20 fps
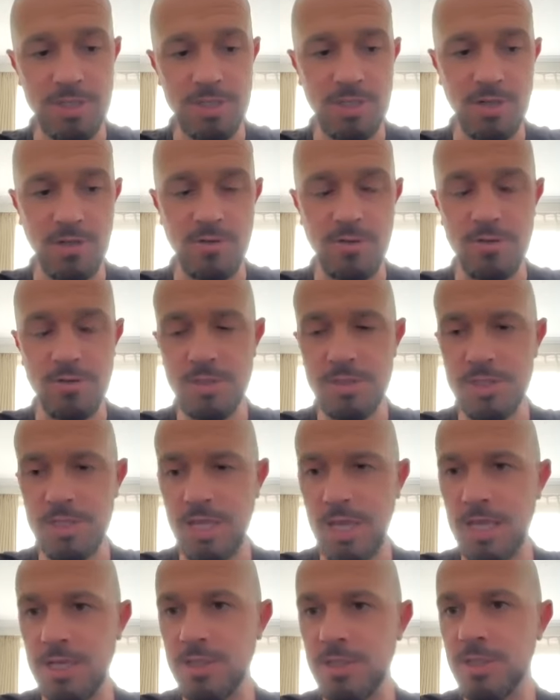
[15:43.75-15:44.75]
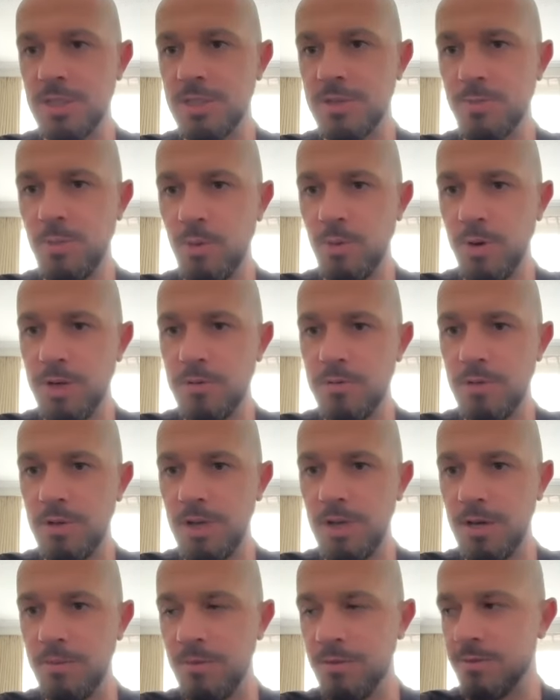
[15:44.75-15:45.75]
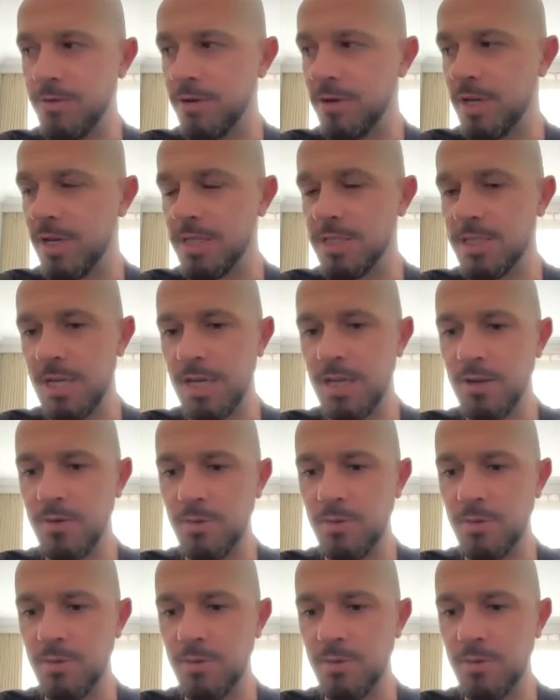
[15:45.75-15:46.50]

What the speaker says: So to get to this point, a few days later,